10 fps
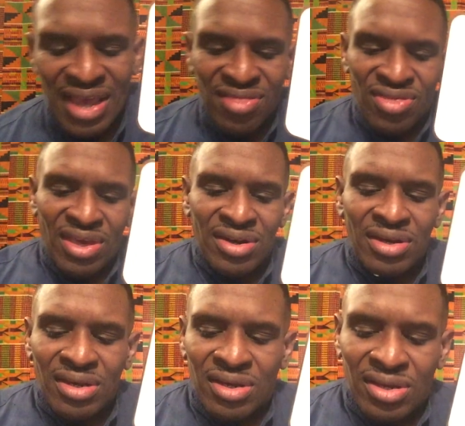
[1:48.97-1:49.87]
And
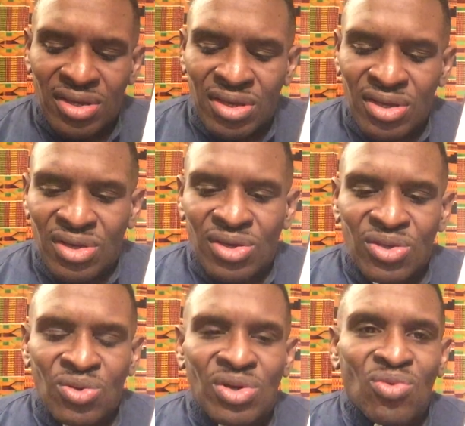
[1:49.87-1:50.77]
then
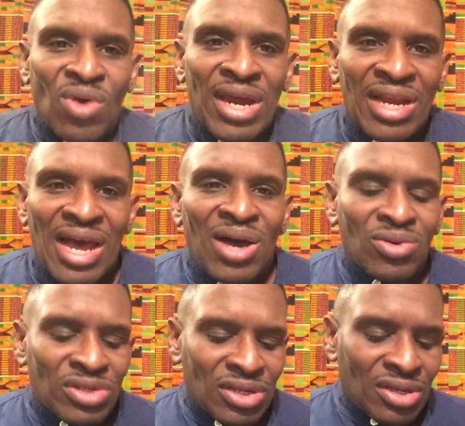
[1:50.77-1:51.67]
you can write
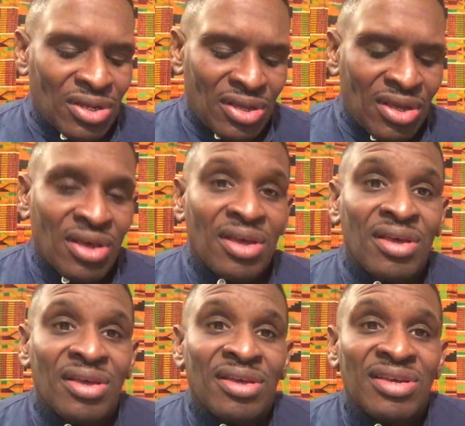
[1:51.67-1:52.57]
out
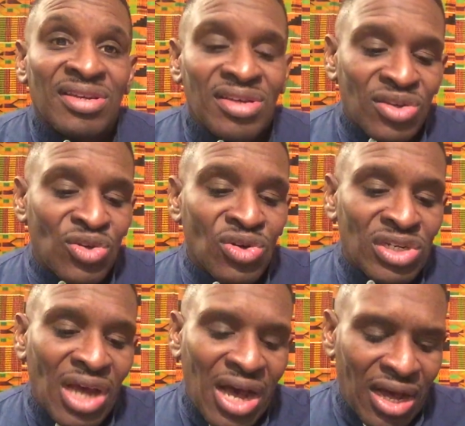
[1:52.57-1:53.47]
your
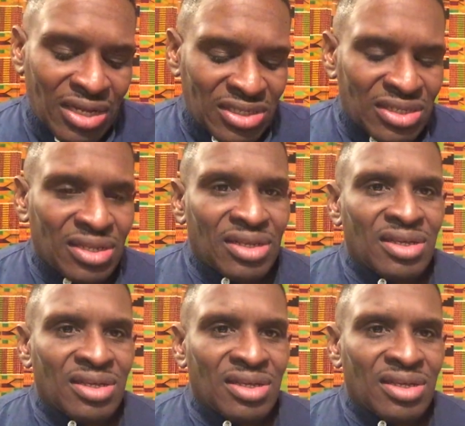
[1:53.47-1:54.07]
tas.